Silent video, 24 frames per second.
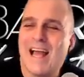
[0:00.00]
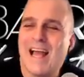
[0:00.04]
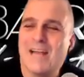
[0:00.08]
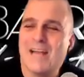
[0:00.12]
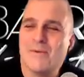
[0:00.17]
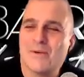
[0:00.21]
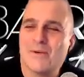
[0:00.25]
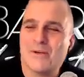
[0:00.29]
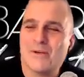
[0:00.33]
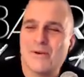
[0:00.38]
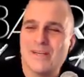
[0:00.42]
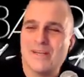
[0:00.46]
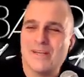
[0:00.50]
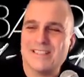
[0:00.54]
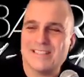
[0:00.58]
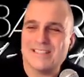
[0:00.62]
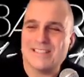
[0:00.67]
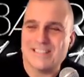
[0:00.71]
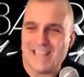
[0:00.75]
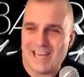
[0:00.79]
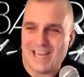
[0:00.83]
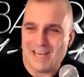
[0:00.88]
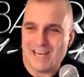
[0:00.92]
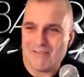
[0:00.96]
And we're going
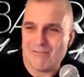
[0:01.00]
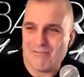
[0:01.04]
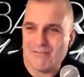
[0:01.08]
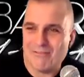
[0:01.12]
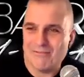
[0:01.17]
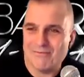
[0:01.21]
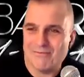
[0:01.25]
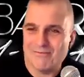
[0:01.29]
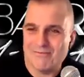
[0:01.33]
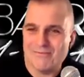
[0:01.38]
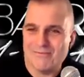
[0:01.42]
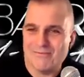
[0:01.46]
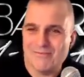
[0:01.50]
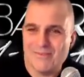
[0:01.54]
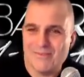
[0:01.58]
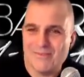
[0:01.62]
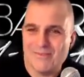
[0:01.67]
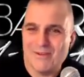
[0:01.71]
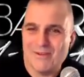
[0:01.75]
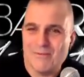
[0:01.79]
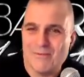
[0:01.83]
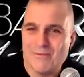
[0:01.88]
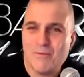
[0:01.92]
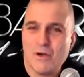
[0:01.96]
to save.
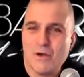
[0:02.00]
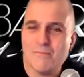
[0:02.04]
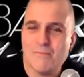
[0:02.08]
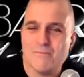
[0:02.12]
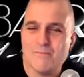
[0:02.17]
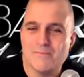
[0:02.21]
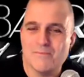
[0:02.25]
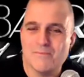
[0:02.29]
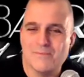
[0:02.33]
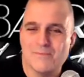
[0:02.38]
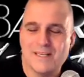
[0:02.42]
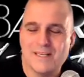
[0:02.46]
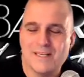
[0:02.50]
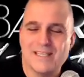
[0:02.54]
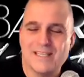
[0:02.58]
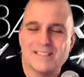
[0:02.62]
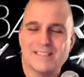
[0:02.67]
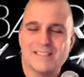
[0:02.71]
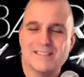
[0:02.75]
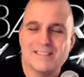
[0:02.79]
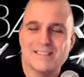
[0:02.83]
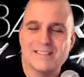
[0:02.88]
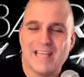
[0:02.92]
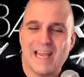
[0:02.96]
Boom!
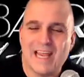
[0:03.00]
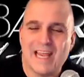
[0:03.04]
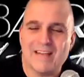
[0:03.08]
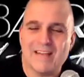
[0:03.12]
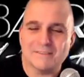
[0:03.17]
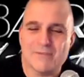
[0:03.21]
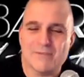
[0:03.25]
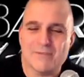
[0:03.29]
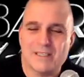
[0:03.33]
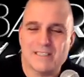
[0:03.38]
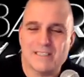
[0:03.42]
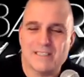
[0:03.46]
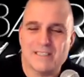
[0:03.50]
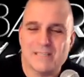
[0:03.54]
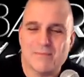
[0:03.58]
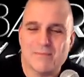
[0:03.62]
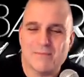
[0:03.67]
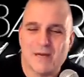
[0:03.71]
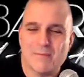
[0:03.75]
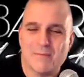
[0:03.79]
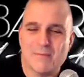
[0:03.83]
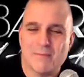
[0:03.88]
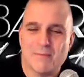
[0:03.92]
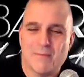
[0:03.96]
It saves right to
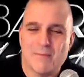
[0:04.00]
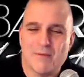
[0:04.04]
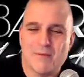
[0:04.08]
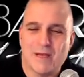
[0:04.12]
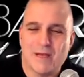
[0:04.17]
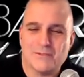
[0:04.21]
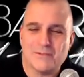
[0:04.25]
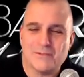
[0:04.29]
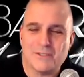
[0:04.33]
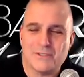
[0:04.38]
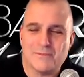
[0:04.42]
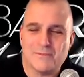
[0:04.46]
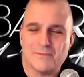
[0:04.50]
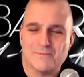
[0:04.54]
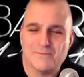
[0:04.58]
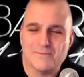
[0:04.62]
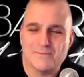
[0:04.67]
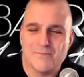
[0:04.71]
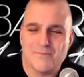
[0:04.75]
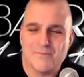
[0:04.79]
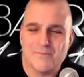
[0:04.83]
the bottom of my browser.